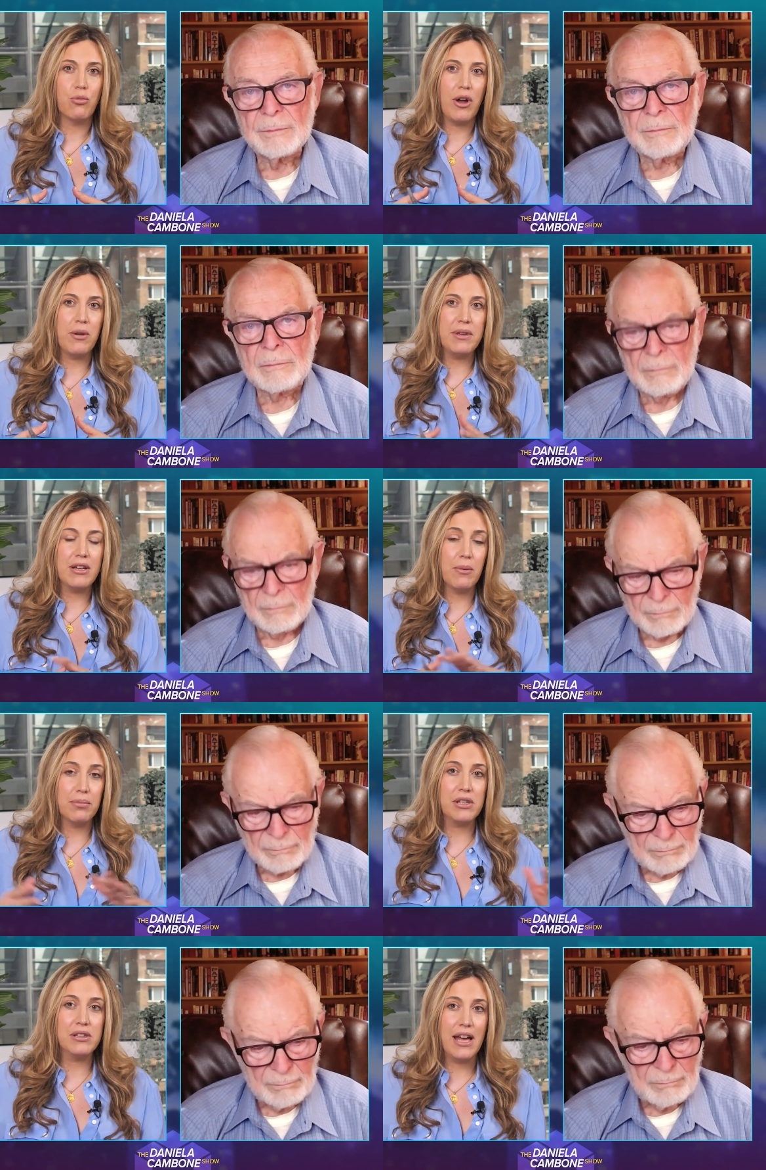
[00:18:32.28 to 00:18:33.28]
Speaker 1: want to be
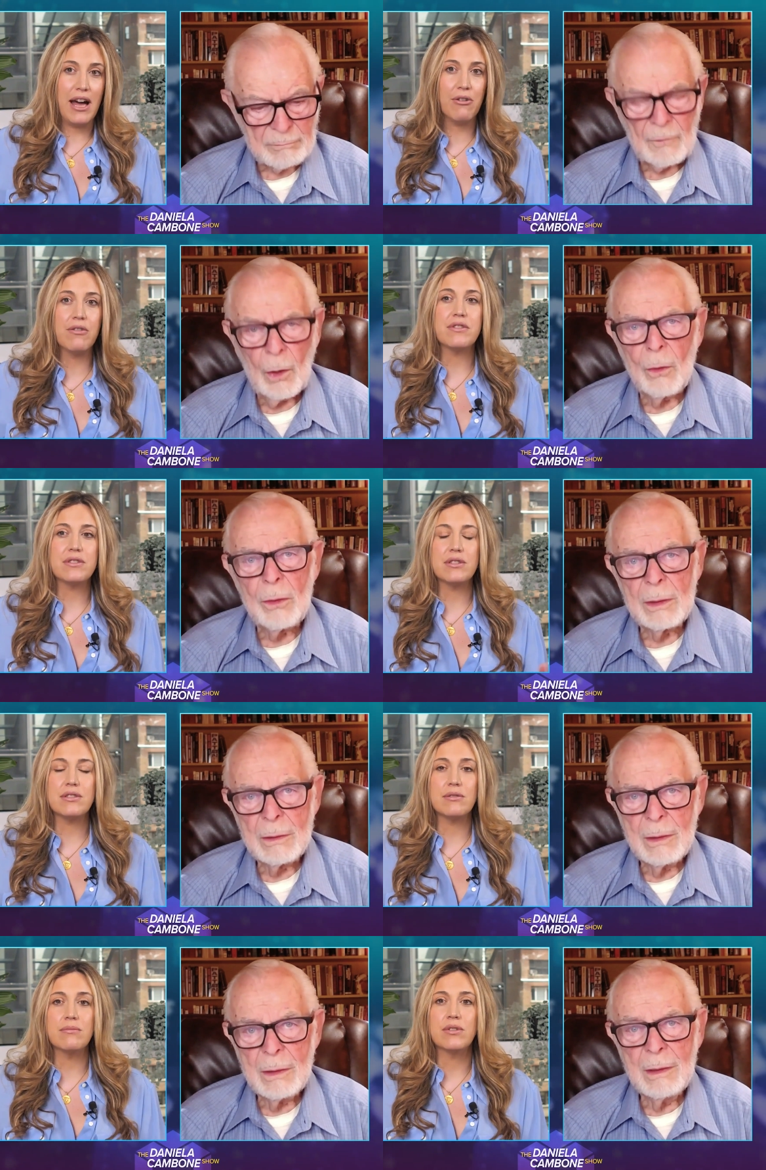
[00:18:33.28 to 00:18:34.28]
completely out of the
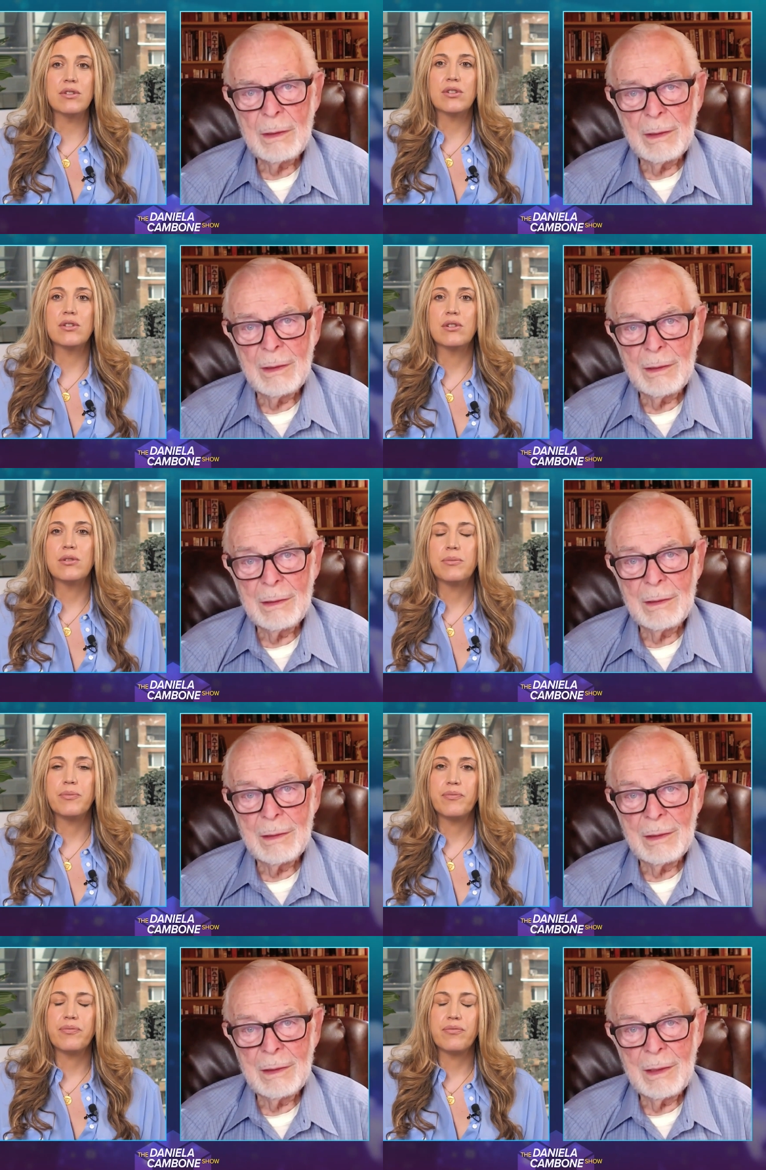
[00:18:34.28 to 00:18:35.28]
system?
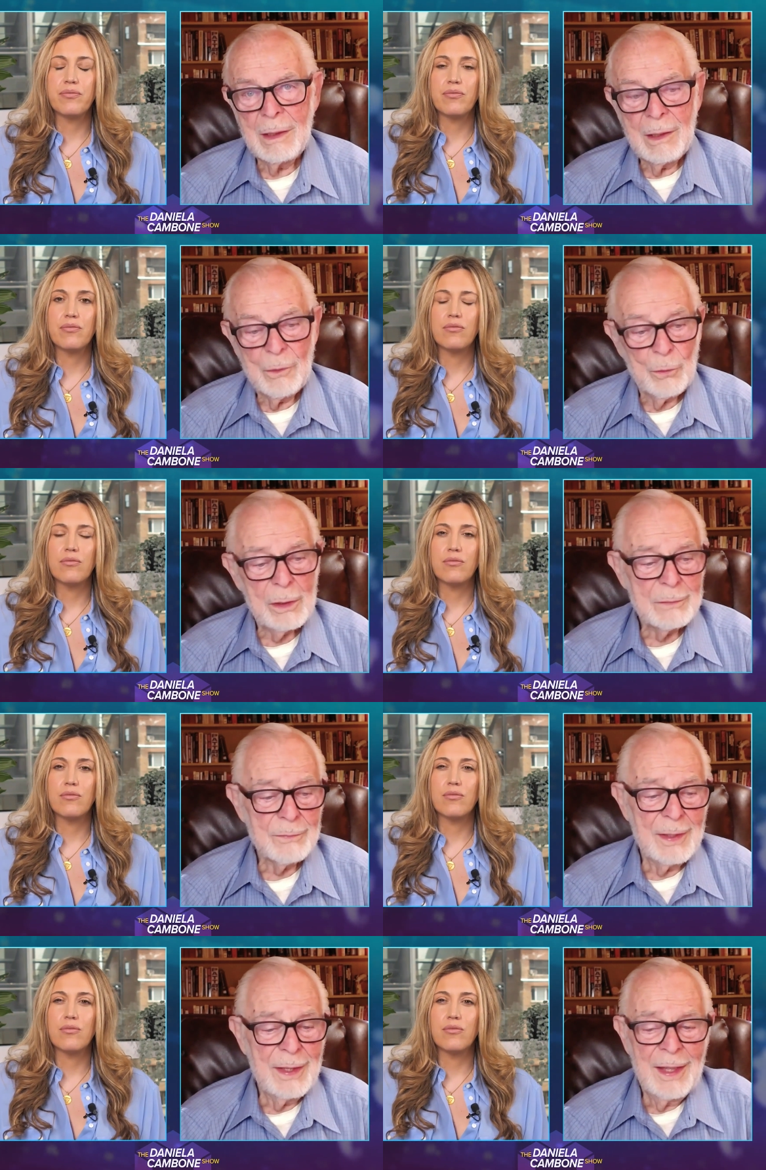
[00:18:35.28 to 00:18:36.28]
Speaker 2: Well,
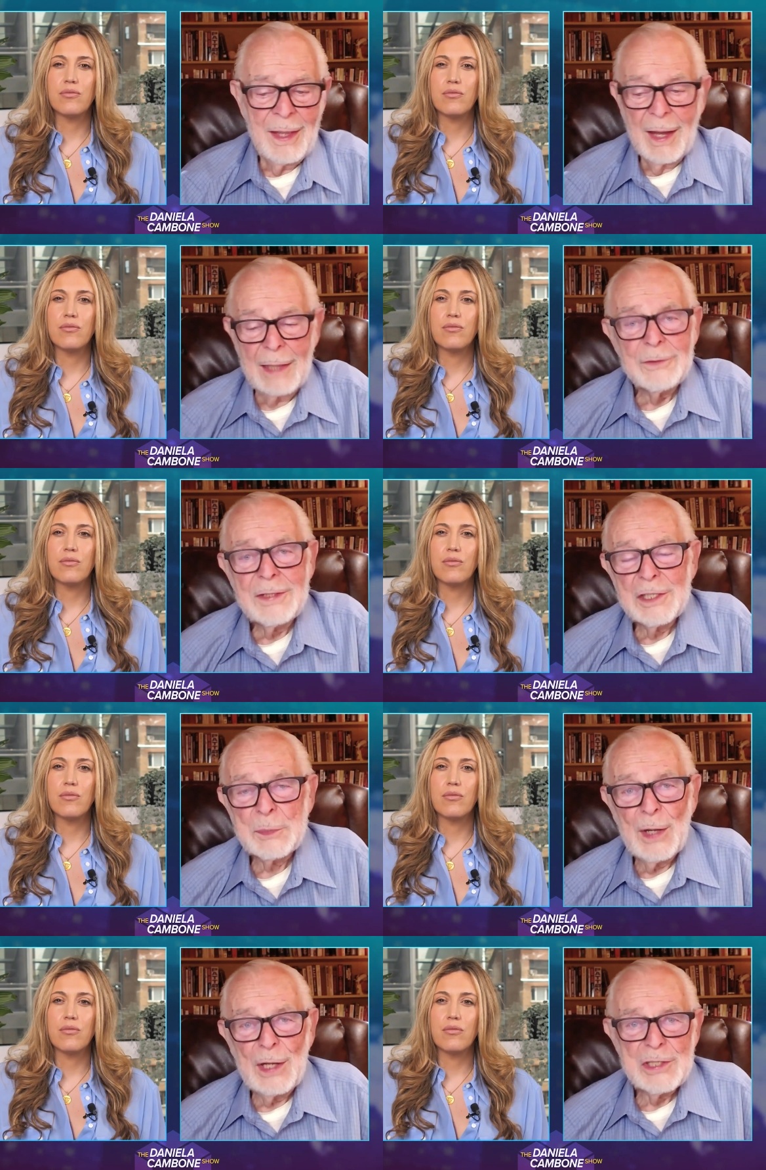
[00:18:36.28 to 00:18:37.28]
I don't think it's
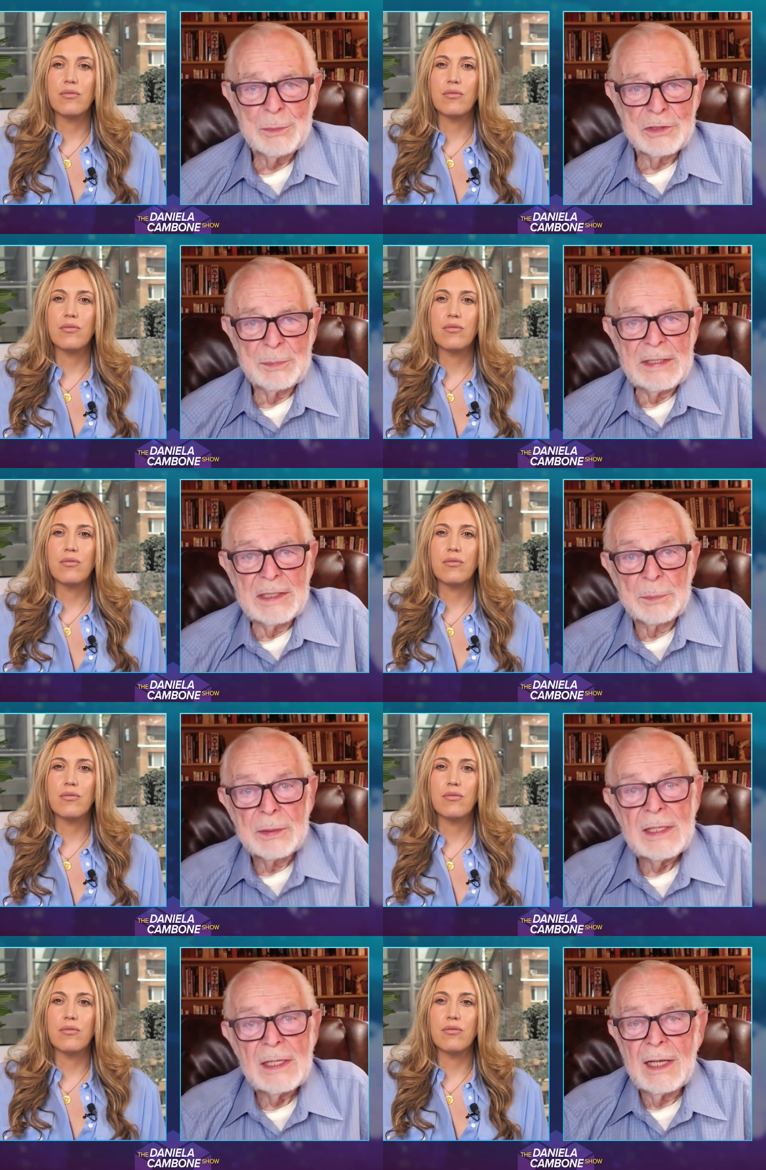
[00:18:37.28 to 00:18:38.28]
possible to be
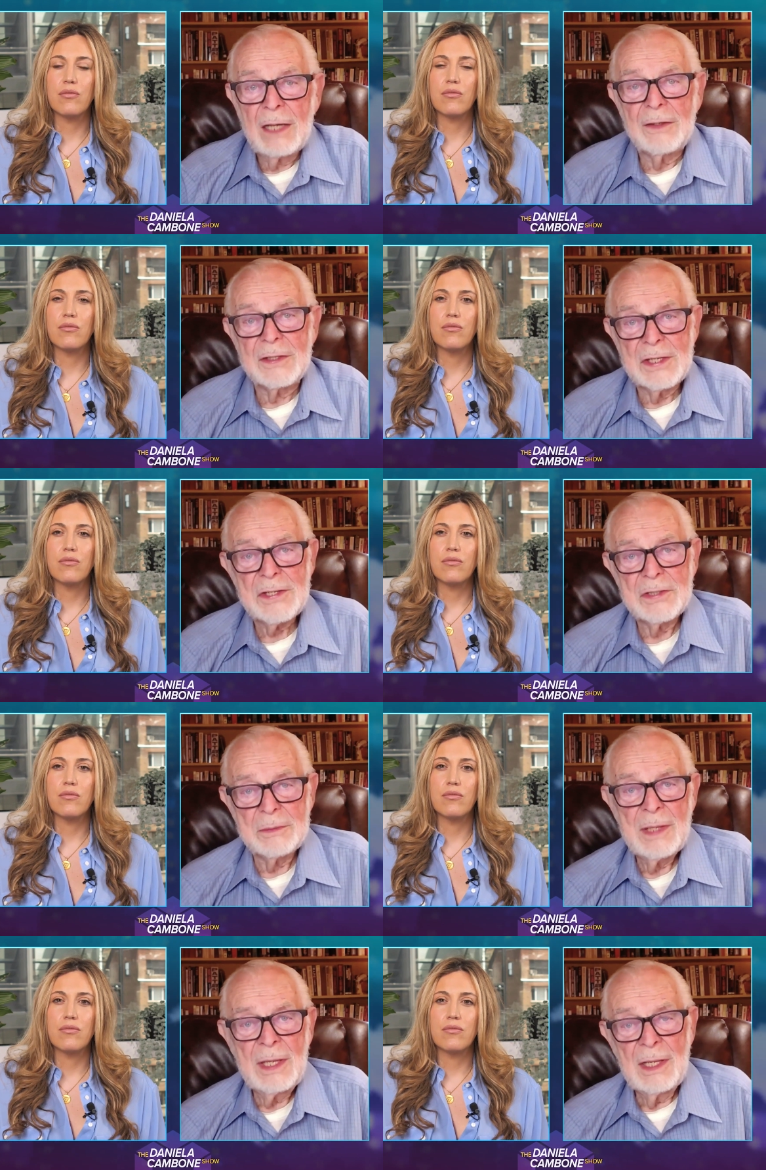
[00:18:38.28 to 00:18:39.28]
completely out of the
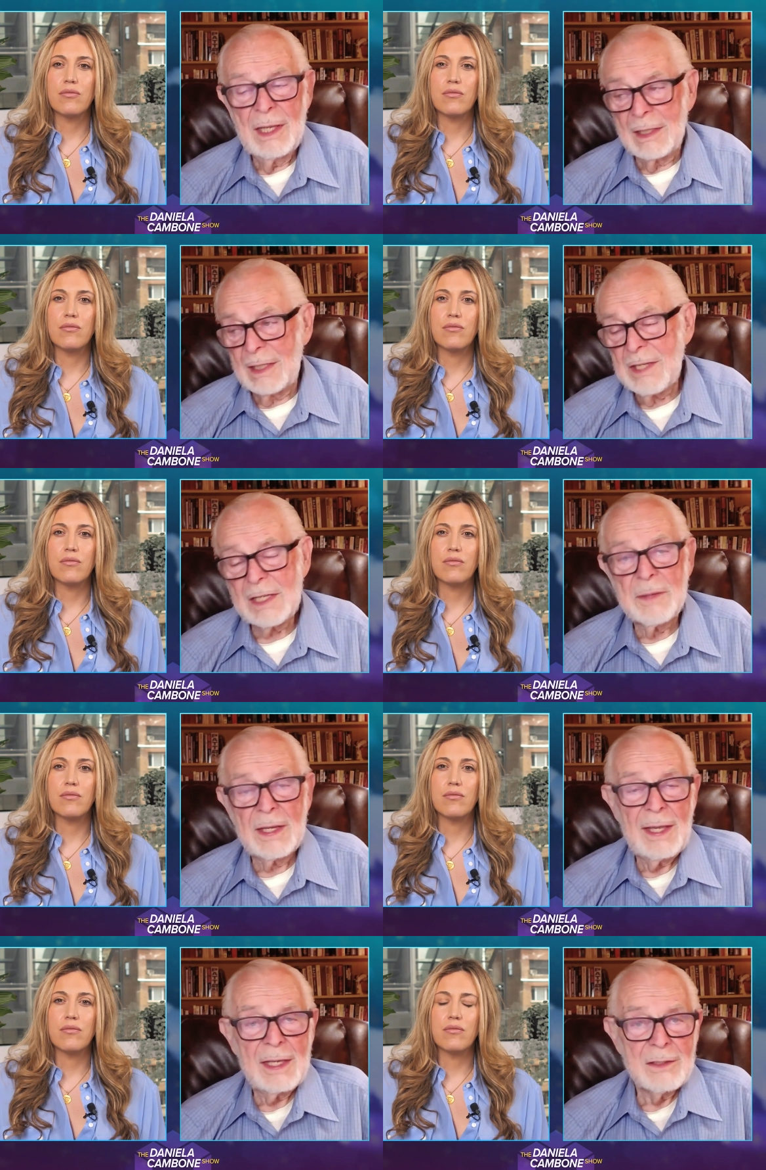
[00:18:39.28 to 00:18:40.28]
system. I take my hat